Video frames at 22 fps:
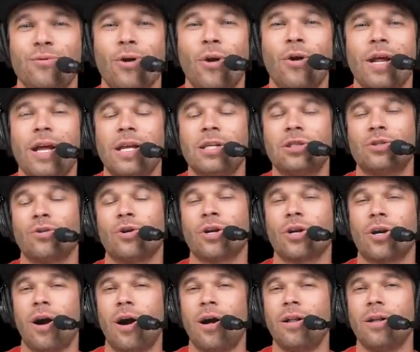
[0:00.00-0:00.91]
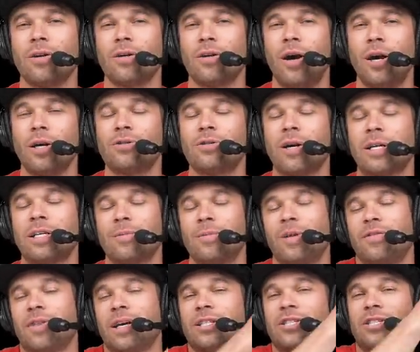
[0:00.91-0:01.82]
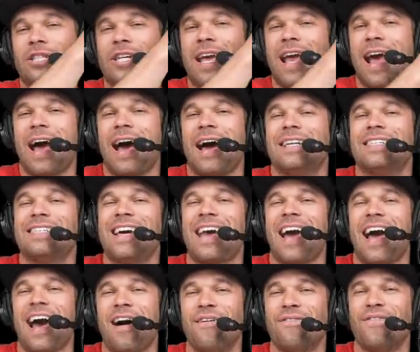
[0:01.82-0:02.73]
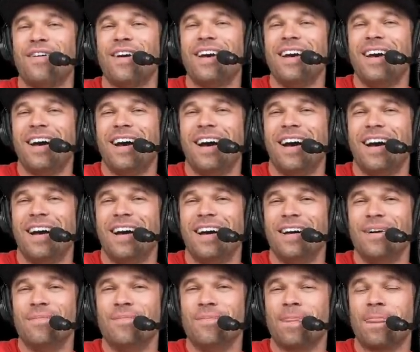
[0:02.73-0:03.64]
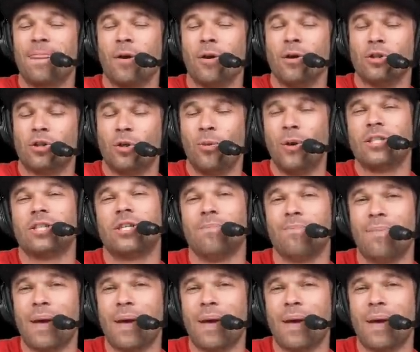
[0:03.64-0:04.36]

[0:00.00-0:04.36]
wrote it into her contract, I believe, that she had to have her tuition